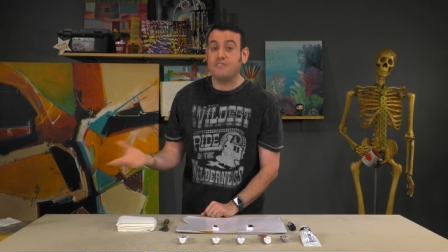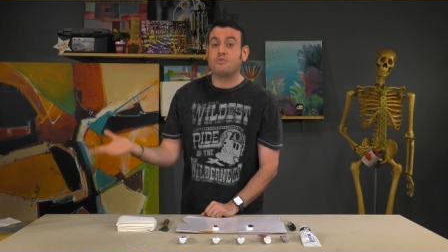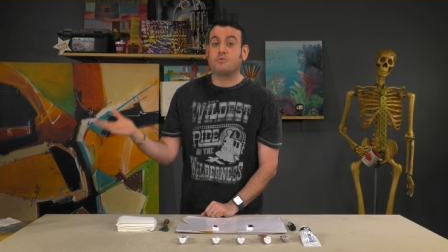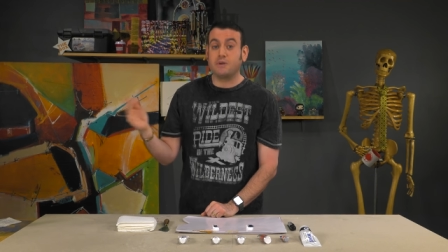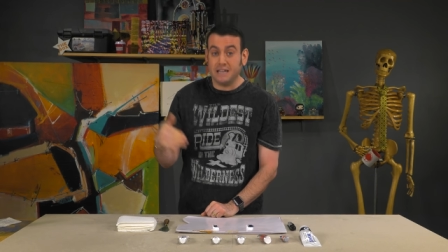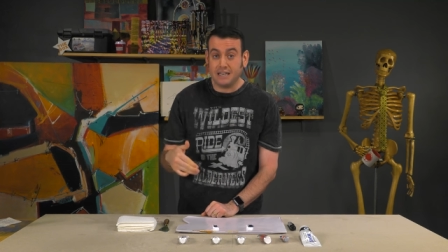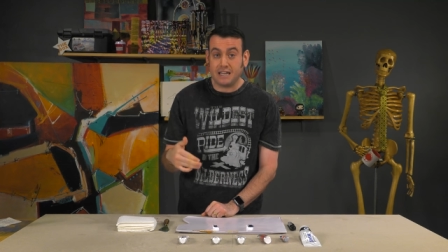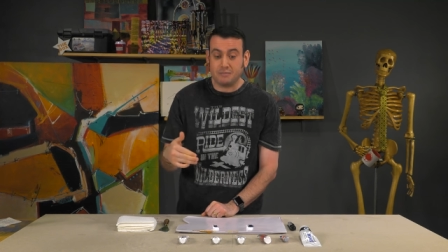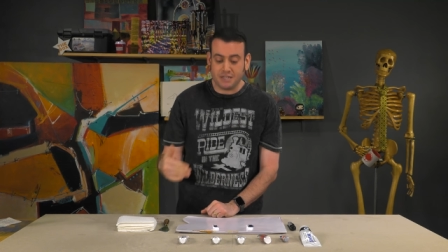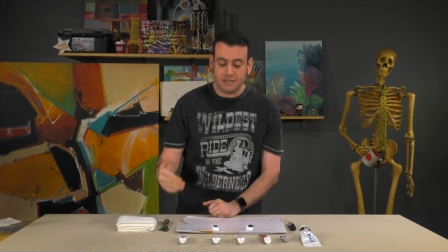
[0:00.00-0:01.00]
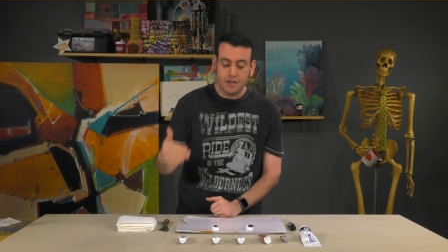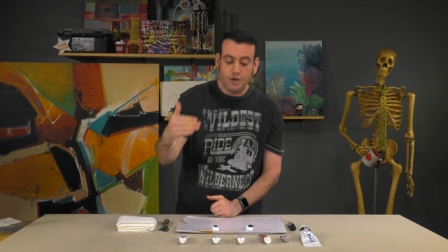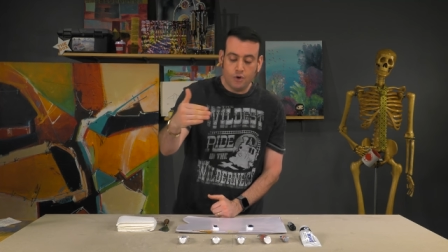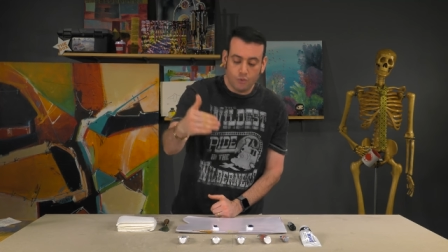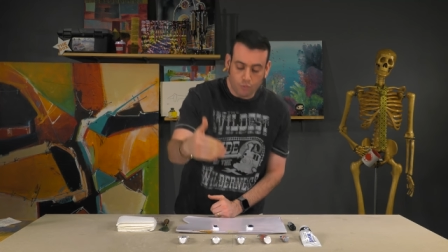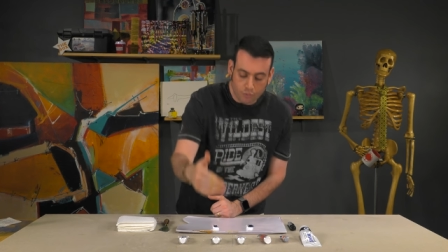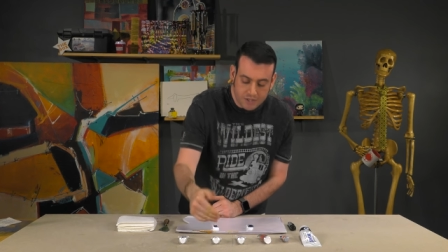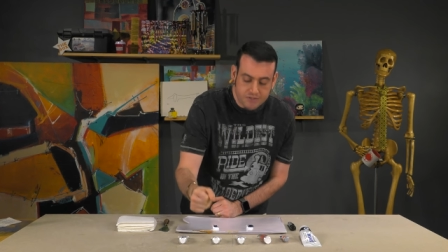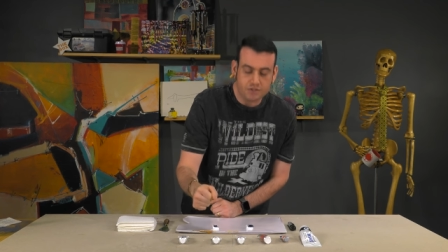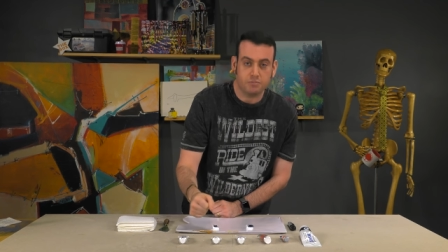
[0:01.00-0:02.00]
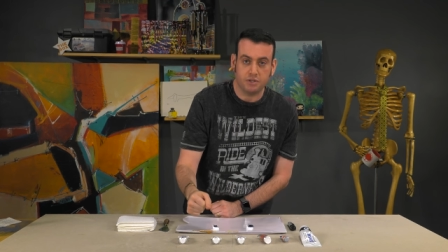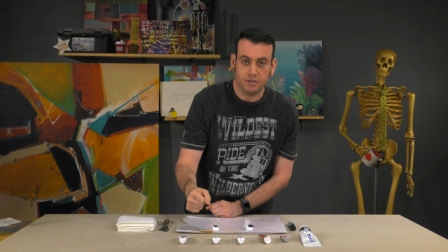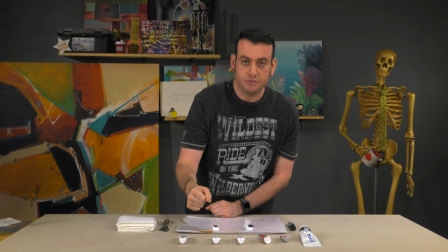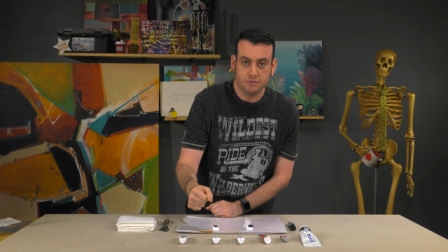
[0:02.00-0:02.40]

they've renamed it Windsor Blue.